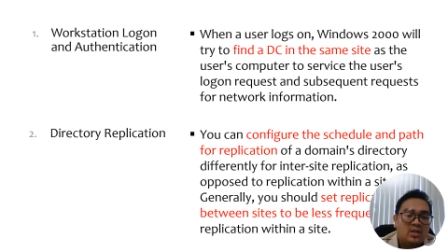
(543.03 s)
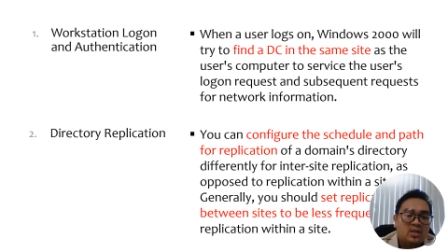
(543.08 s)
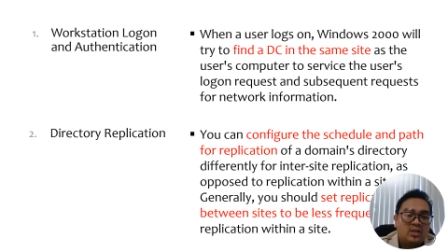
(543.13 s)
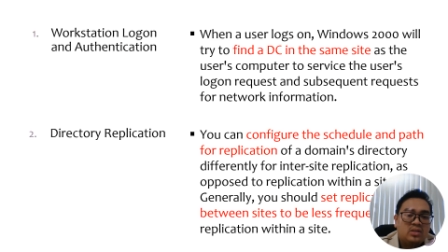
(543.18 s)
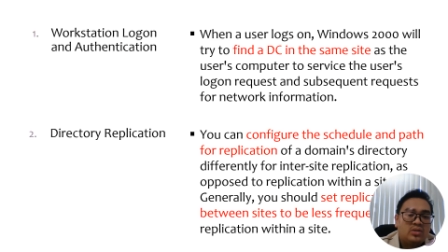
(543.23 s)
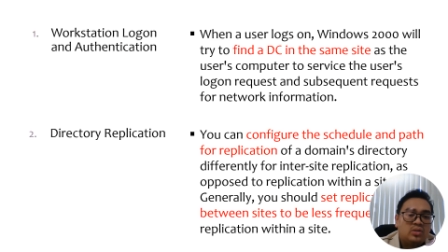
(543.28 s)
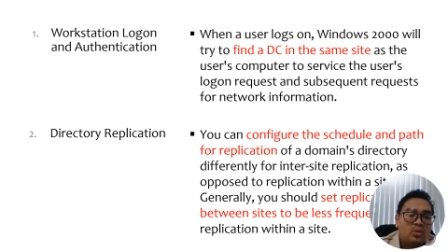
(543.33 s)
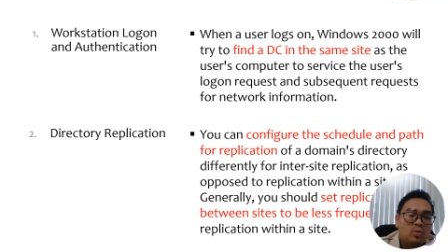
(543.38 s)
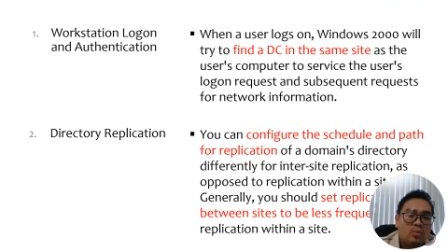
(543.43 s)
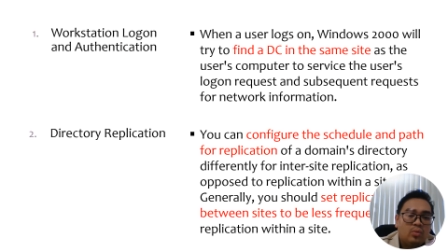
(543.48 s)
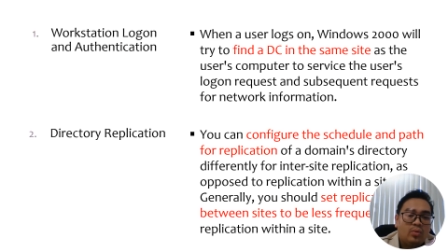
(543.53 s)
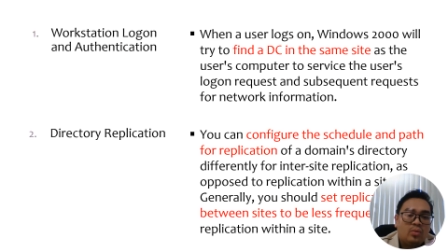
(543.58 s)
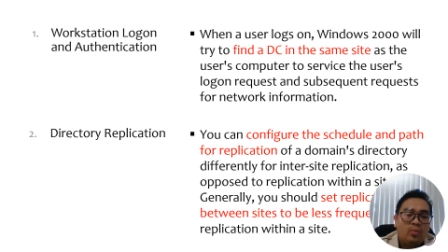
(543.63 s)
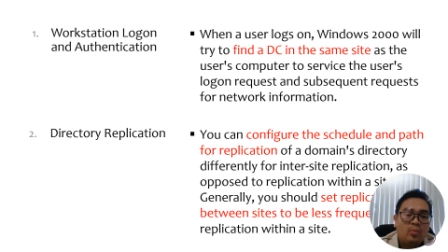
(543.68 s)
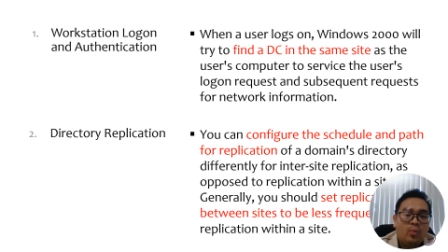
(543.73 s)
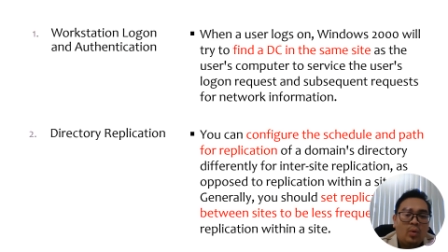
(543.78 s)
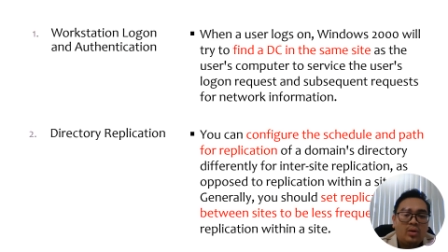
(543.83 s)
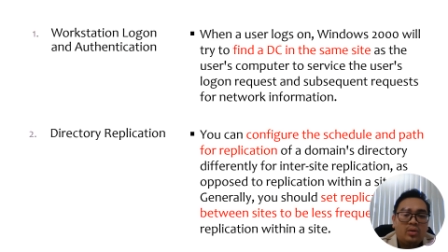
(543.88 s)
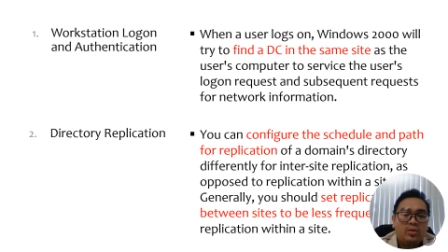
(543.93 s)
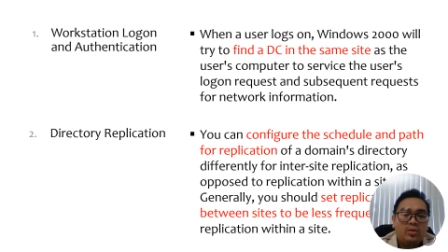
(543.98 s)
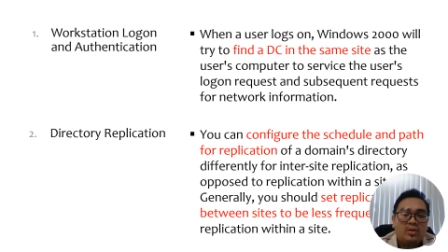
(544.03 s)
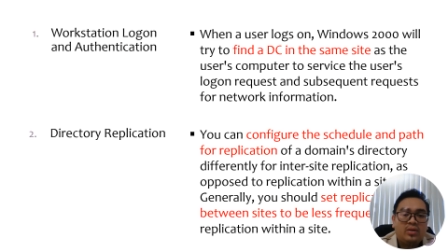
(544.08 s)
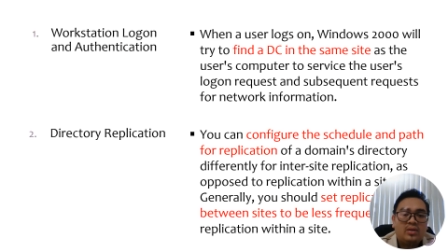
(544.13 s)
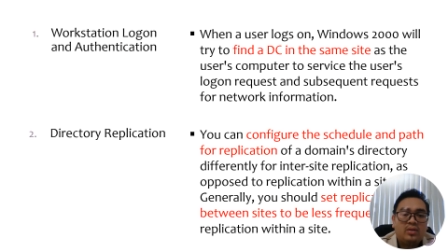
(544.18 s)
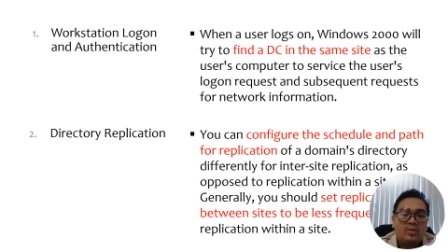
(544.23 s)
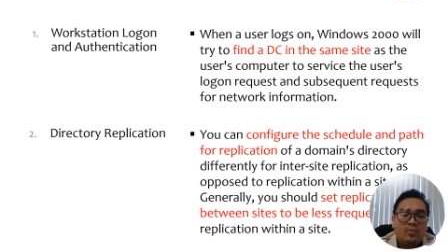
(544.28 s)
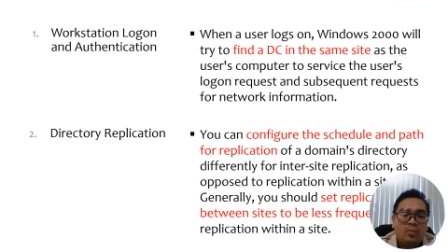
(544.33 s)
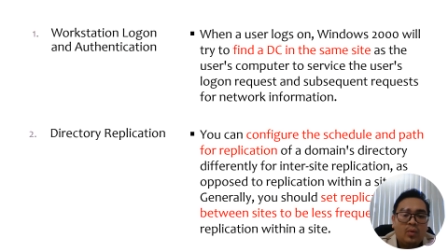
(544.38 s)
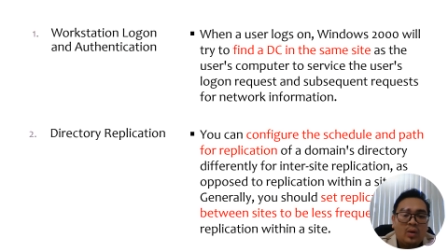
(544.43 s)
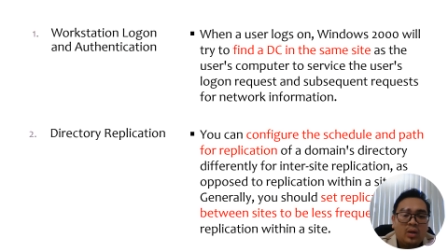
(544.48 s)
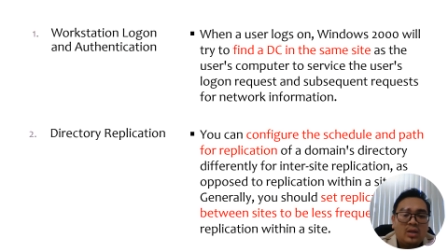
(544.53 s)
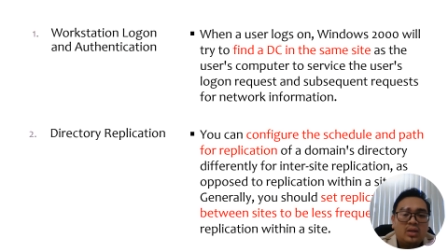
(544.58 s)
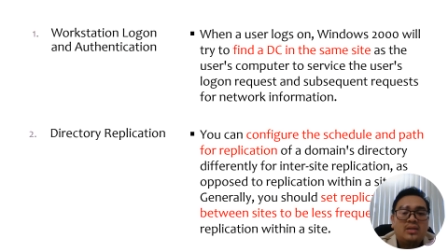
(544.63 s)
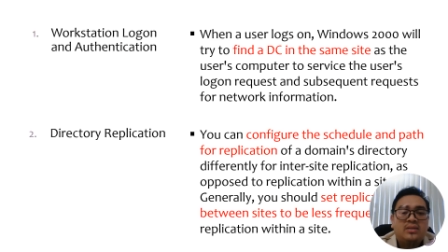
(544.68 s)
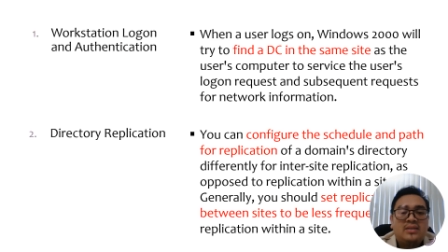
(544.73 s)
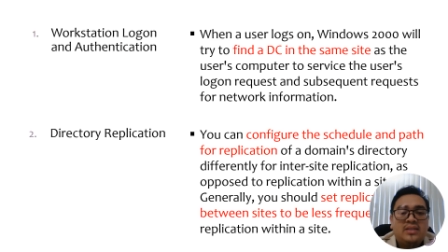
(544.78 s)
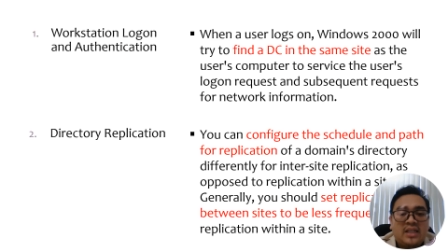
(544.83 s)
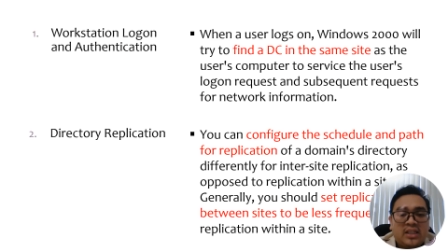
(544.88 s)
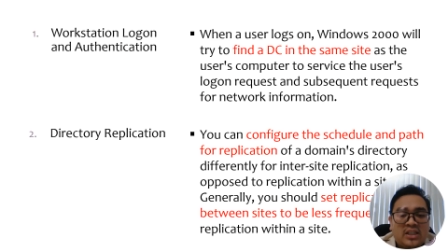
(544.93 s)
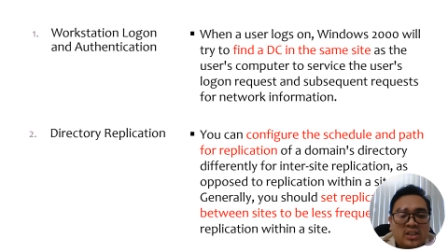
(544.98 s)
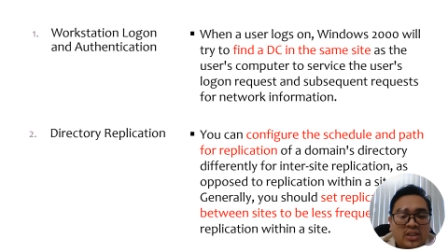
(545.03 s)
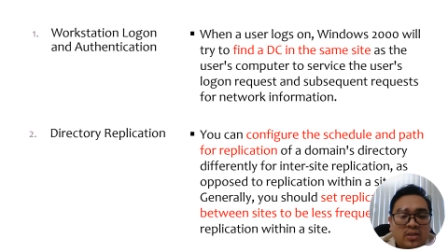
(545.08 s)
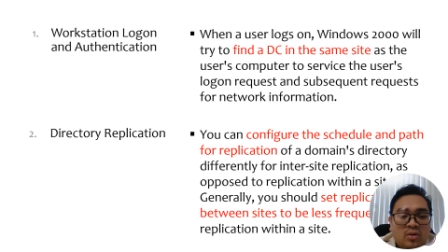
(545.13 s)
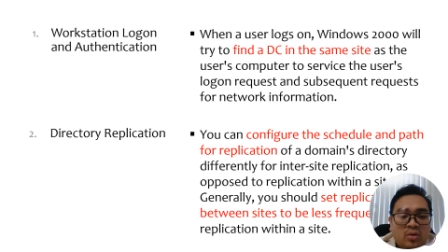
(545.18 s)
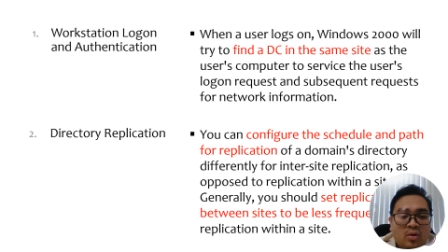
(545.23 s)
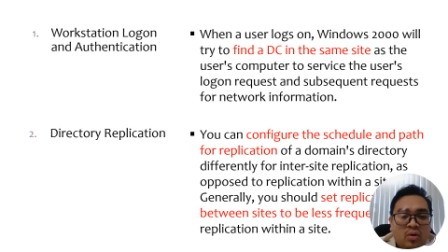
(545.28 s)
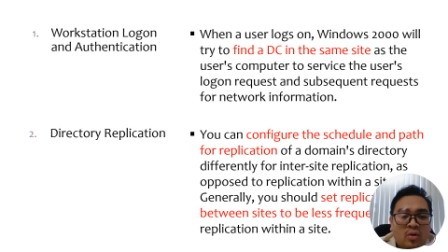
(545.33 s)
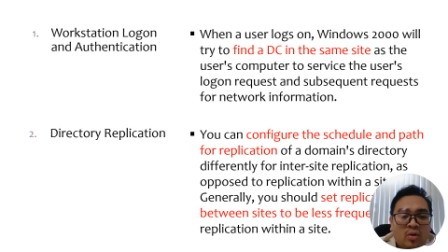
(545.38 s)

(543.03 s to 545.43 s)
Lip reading: So workstation